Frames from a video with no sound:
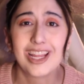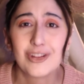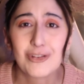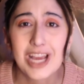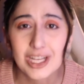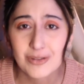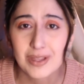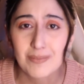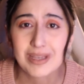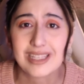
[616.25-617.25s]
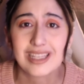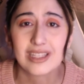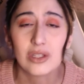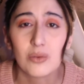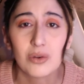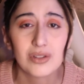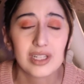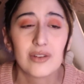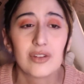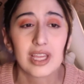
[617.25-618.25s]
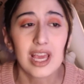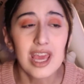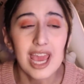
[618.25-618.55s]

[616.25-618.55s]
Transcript: interacts with NPCs in the world and everything.